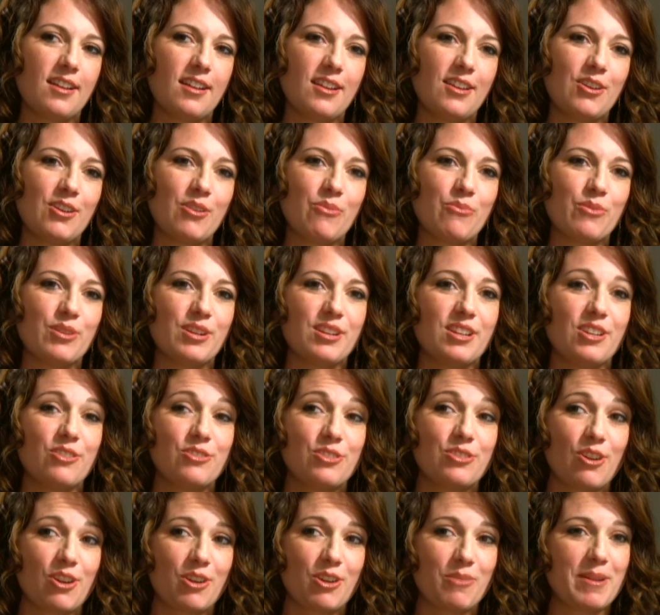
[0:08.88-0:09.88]
You know, when you
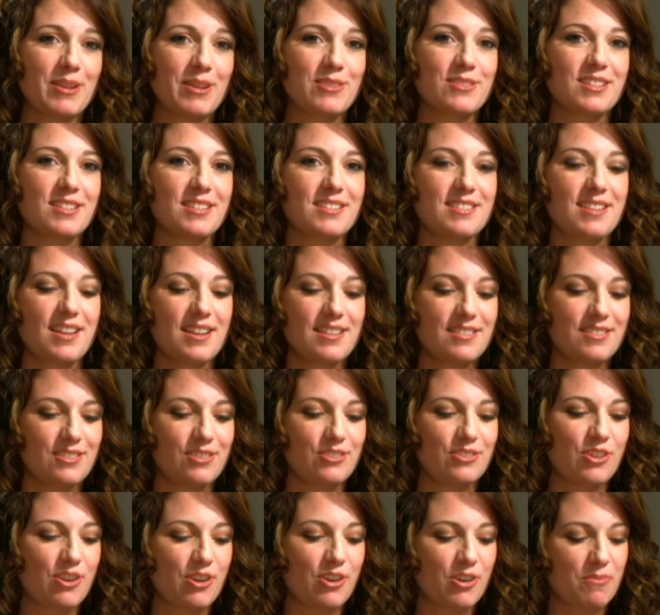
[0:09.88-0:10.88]
talk about success, you
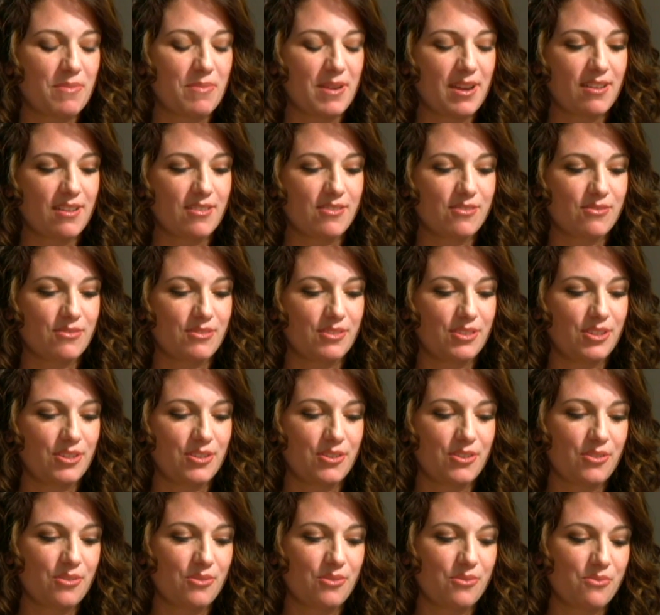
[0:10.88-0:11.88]
talk about, you
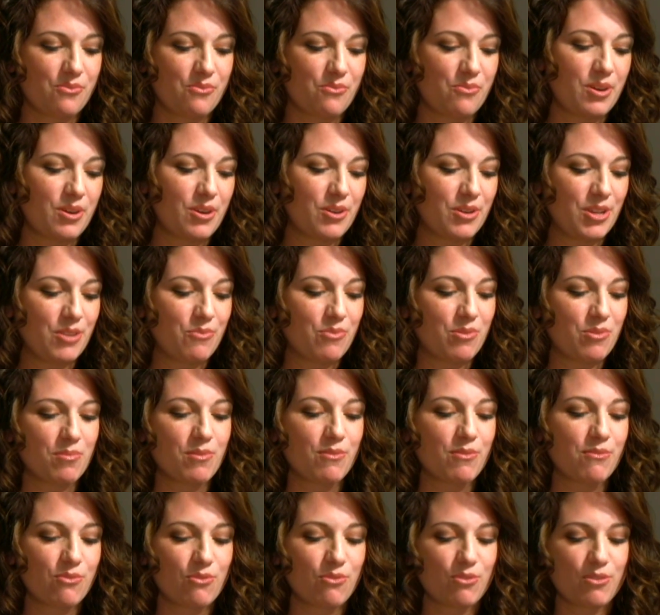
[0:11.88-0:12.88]
know, where you were
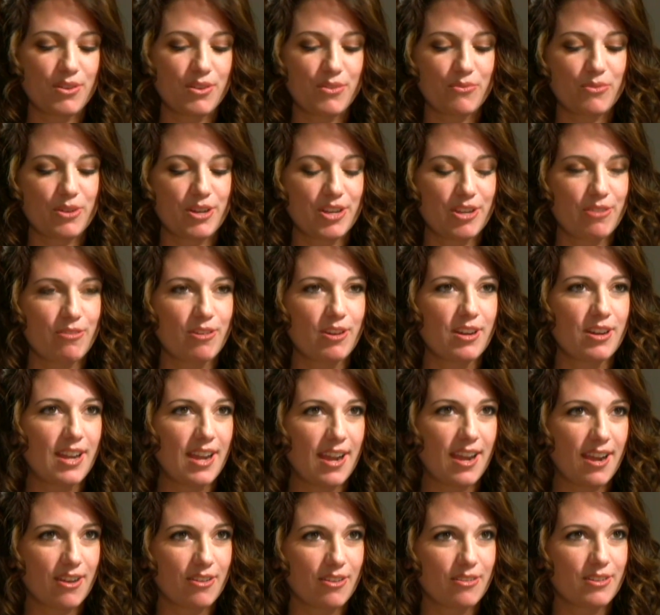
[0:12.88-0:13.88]
before and where you are
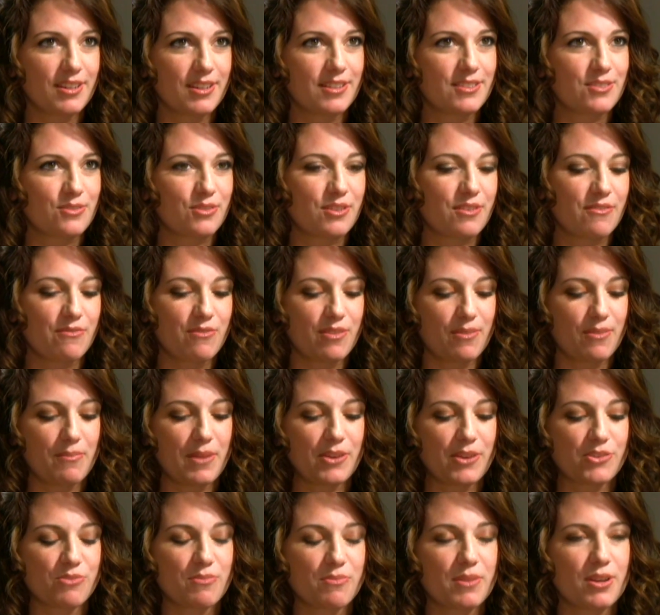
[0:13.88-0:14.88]
now, and it's sort of
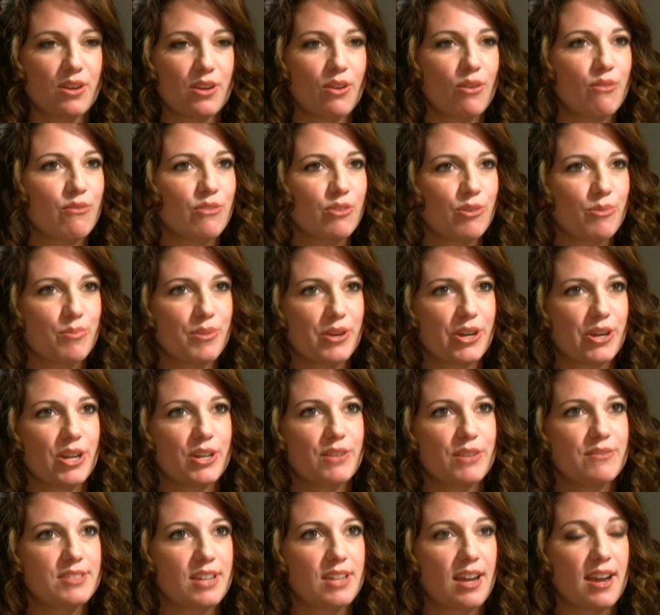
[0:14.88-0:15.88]
measurement over a period
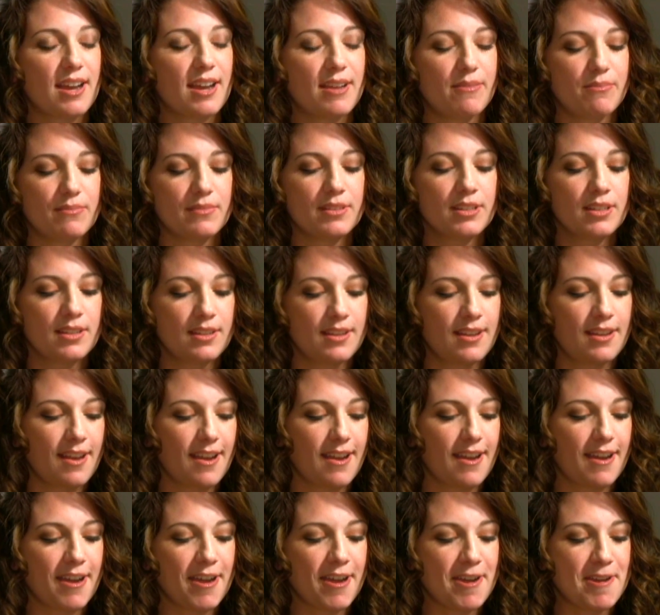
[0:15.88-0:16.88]
of time.
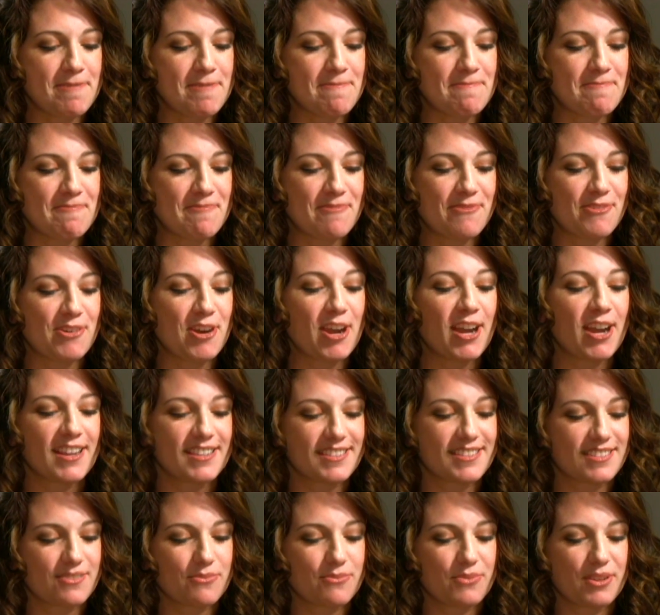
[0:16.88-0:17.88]
Um, for
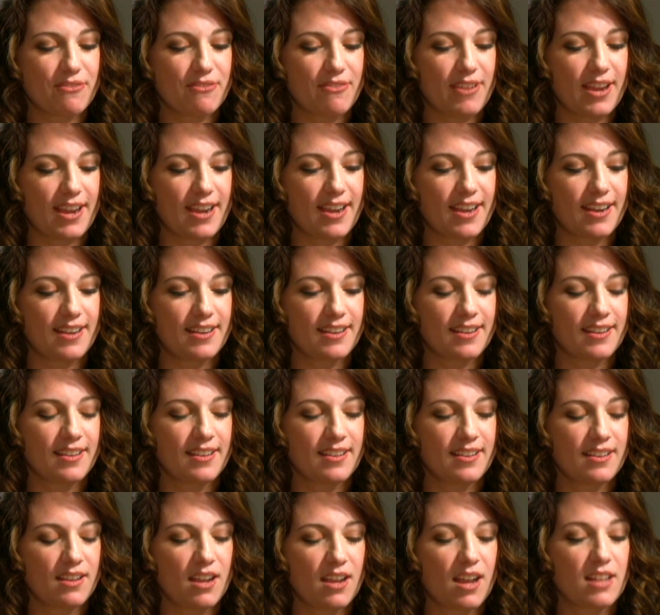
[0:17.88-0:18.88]
us, we've had
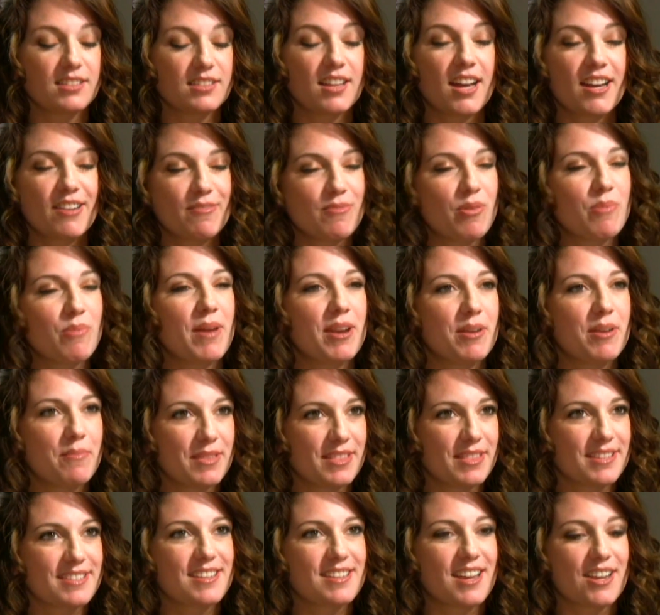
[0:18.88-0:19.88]
a lot of momentum
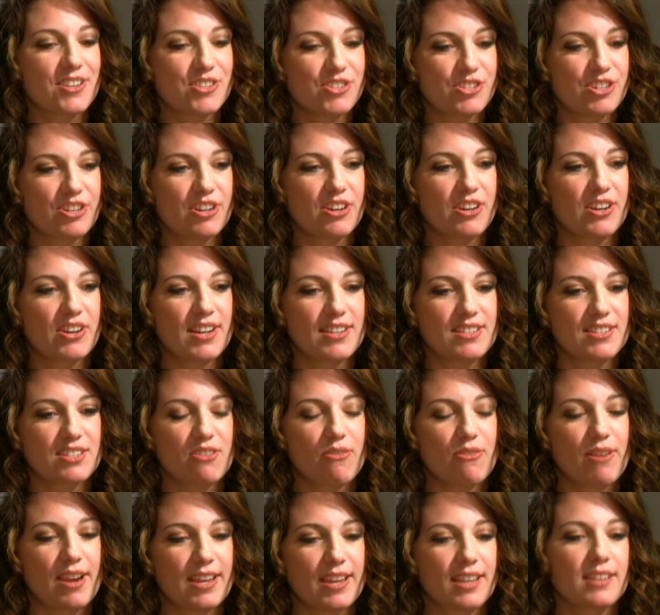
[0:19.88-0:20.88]
in this last year, and
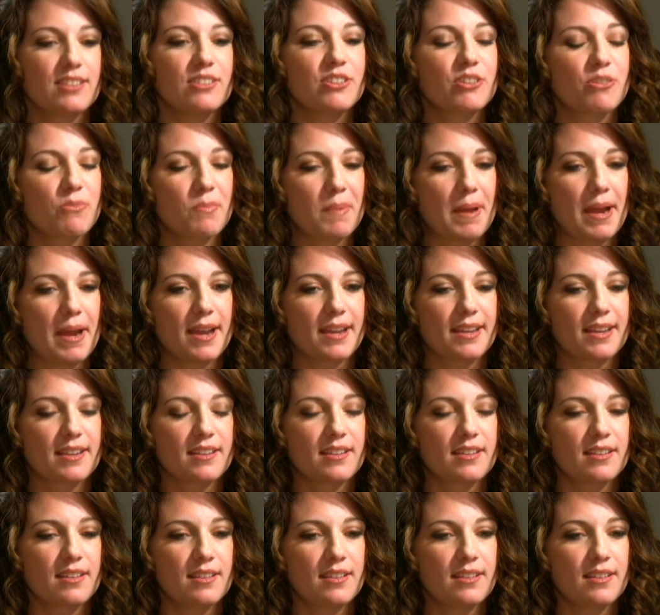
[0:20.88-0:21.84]
so I can look back